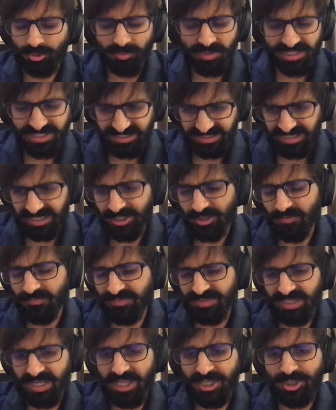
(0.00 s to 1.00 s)
towards the end of
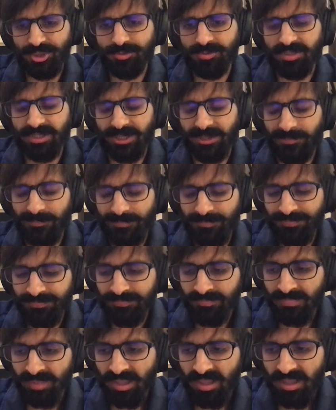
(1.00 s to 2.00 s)
January.
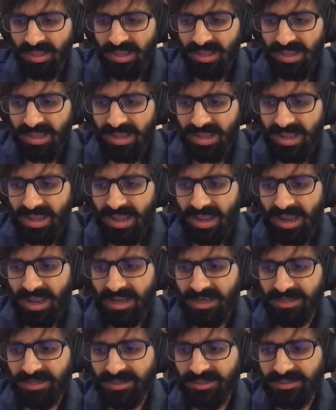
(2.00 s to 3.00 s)

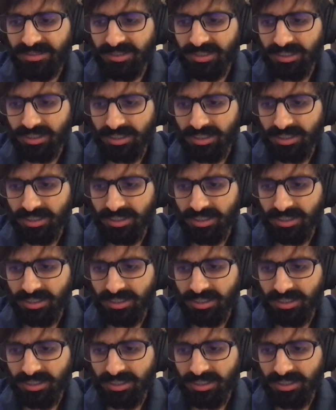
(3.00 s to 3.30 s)
And